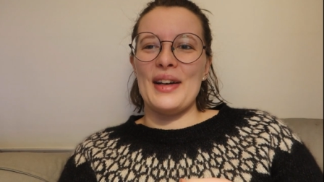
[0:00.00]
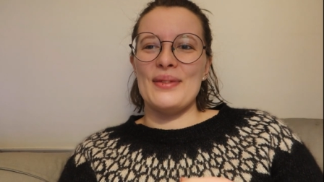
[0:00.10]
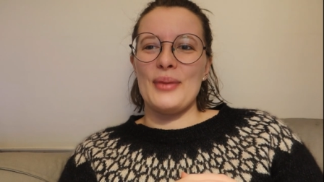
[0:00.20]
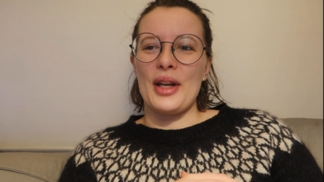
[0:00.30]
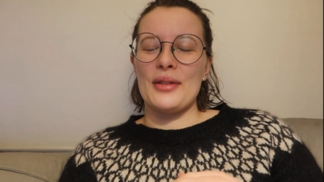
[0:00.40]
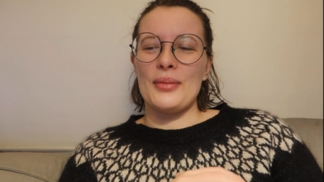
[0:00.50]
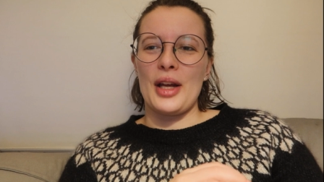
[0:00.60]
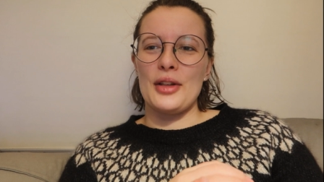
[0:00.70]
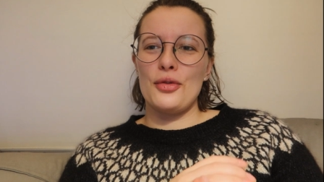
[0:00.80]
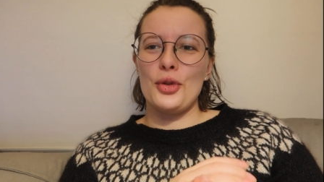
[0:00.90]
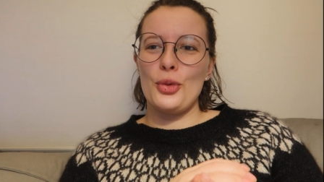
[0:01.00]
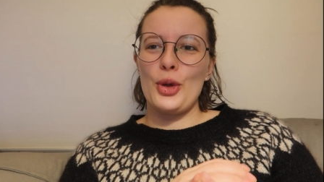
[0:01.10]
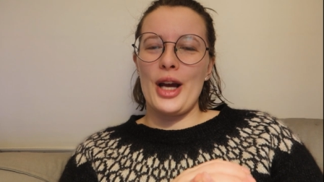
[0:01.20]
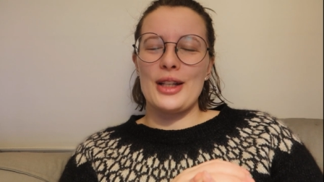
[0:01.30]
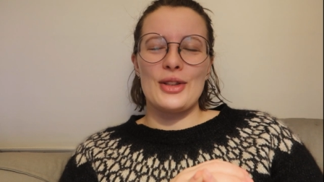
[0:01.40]
Um, and and
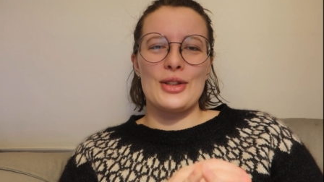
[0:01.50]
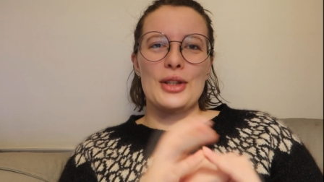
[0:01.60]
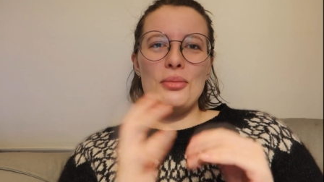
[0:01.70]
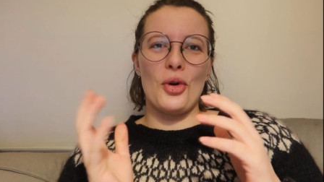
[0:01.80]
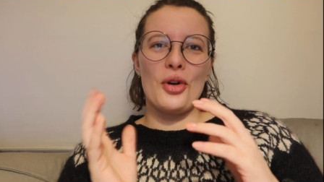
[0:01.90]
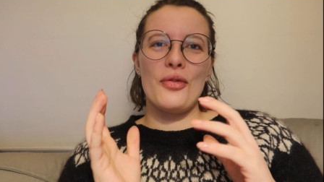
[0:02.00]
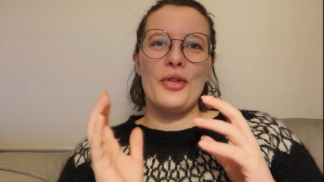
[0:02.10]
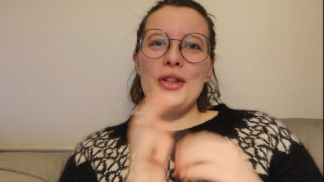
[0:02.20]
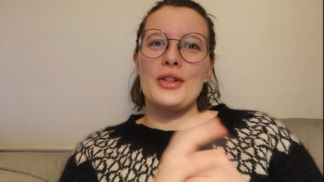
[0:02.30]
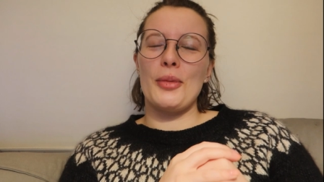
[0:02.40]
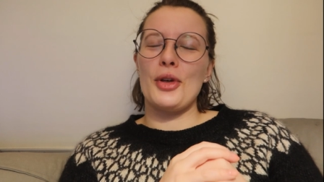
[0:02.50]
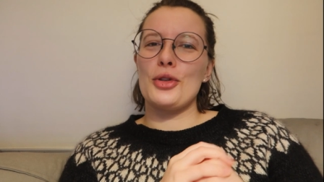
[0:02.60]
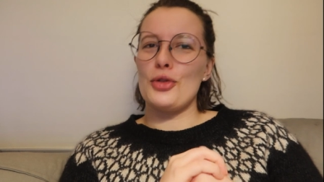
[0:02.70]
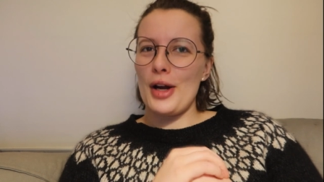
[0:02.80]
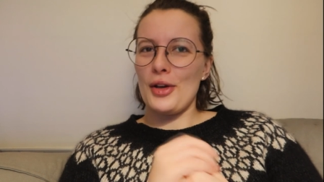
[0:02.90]
if you would like to see more of this,
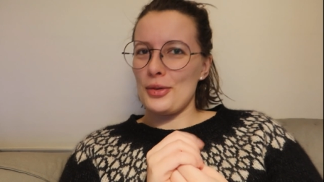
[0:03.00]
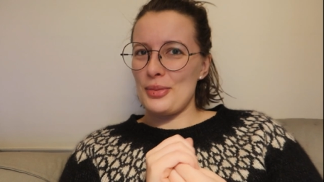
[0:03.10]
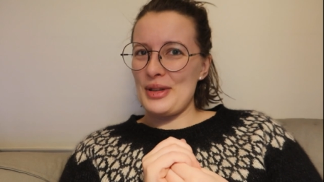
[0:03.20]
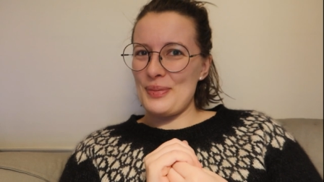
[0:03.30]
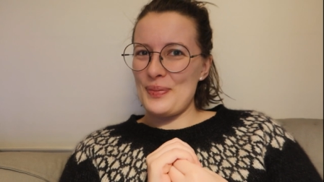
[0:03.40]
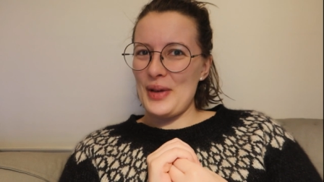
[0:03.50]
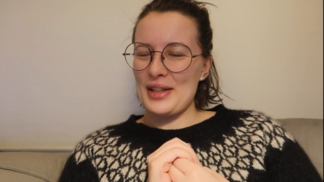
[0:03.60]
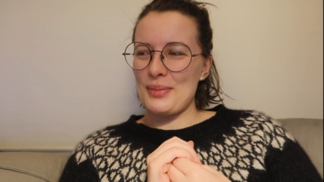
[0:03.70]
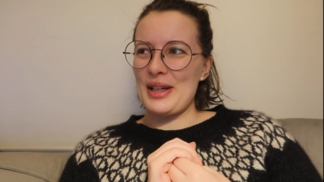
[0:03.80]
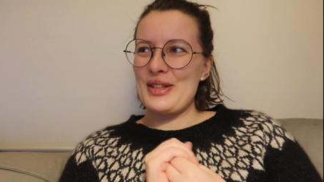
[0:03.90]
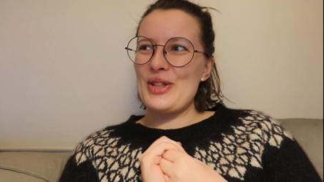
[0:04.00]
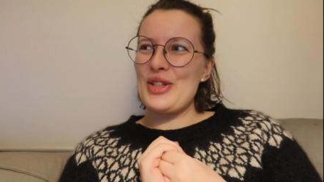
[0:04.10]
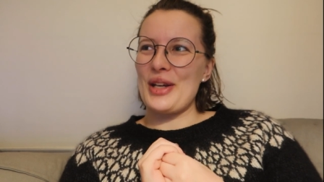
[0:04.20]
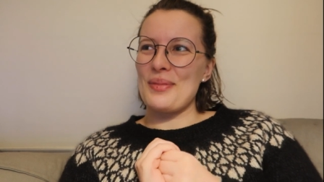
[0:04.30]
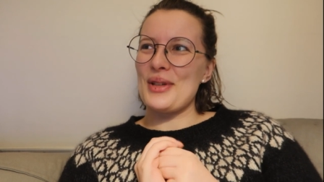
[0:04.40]
I'm gonna try not to be as big
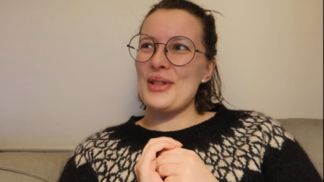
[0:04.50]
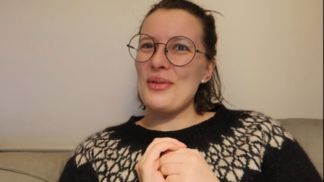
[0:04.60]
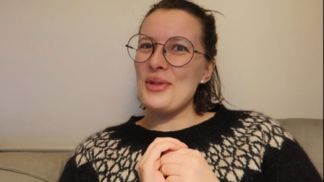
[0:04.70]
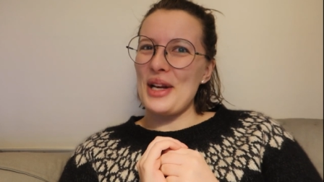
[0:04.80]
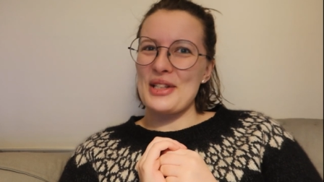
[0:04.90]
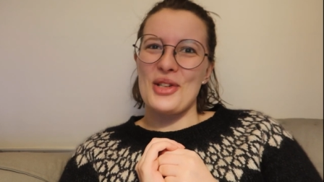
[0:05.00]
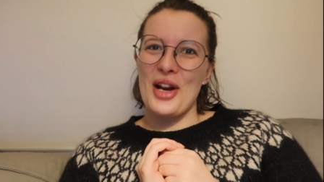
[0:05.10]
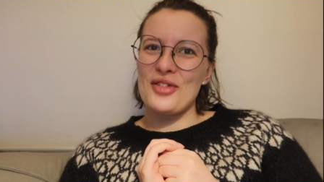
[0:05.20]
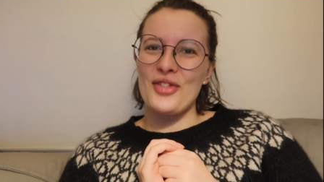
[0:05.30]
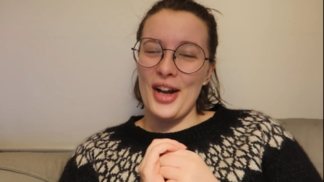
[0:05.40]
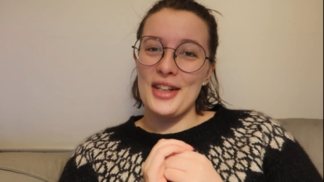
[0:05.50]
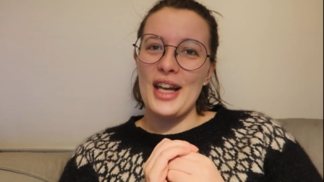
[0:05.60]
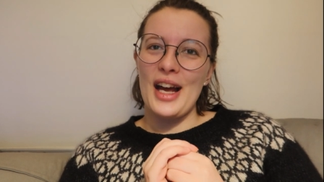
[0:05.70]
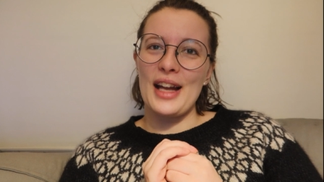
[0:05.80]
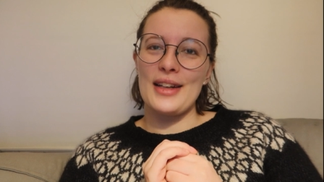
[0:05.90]
as chicken, because it was actually quite fun,